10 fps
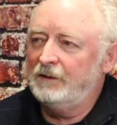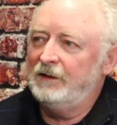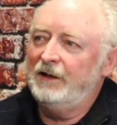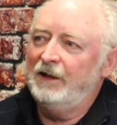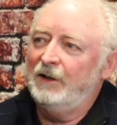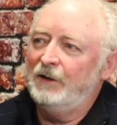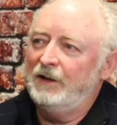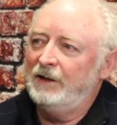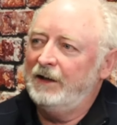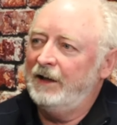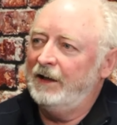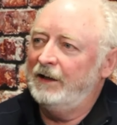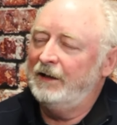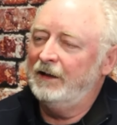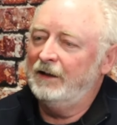You know, and sure.
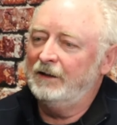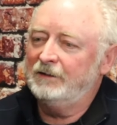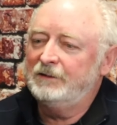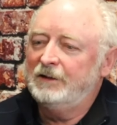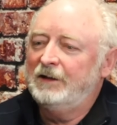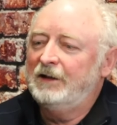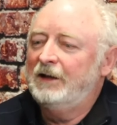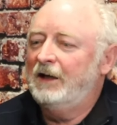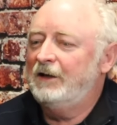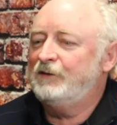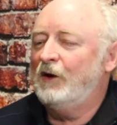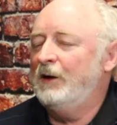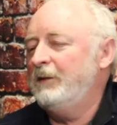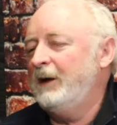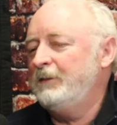And, uh, uh, so
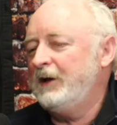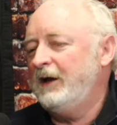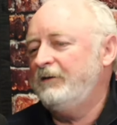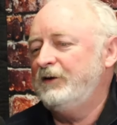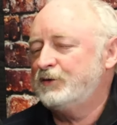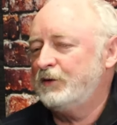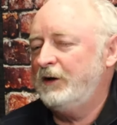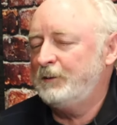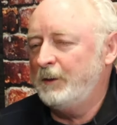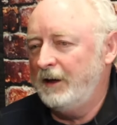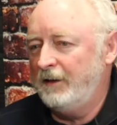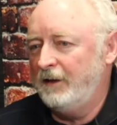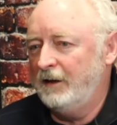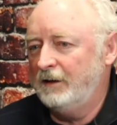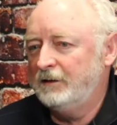I'm I'm kind of intrigued by
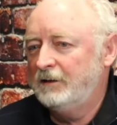the,